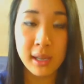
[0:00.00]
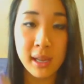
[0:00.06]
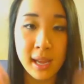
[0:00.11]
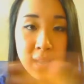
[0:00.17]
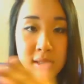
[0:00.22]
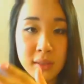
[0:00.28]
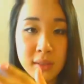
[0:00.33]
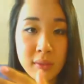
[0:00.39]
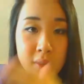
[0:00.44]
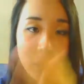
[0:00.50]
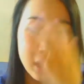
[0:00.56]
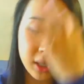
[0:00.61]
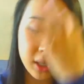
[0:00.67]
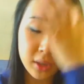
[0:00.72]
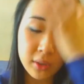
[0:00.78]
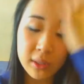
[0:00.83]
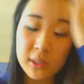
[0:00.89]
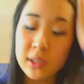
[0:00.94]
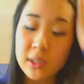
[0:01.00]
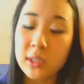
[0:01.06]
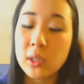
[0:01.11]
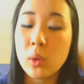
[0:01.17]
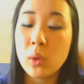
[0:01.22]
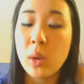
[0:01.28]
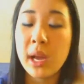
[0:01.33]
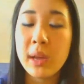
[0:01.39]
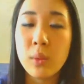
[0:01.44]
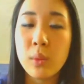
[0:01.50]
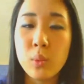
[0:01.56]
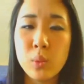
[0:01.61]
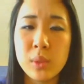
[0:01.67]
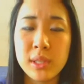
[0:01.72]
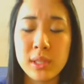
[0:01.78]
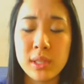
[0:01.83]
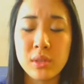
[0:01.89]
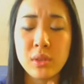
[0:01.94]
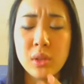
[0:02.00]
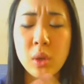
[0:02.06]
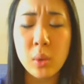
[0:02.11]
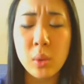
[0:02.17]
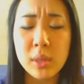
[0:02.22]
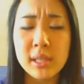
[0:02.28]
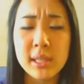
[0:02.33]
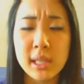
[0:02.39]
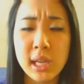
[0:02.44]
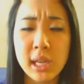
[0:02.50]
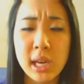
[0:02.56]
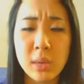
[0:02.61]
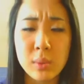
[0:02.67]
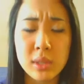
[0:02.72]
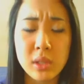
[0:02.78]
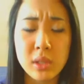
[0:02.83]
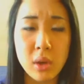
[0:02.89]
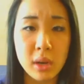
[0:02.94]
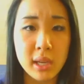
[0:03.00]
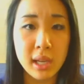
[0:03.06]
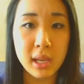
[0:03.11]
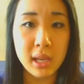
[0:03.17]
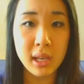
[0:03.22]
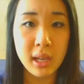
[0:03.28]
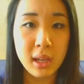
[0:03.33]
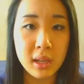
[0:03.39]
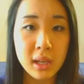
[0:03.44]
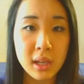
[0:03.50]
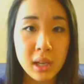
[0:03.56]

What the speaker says: end of the year, and so I was noticing I was not getting